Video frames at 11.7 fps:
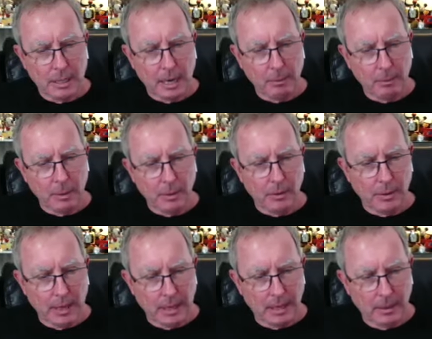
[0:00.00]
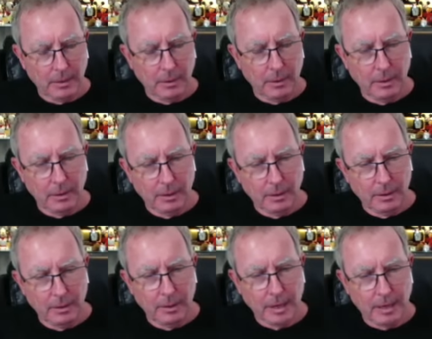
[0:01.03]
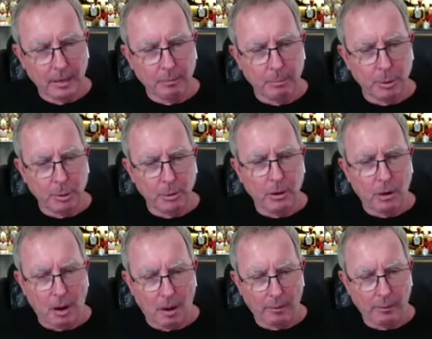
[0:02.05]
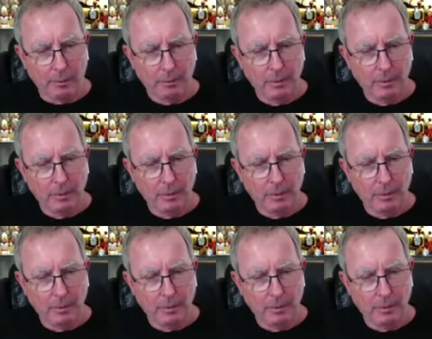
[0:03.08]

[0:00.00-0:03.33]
that I would think that could pull it off,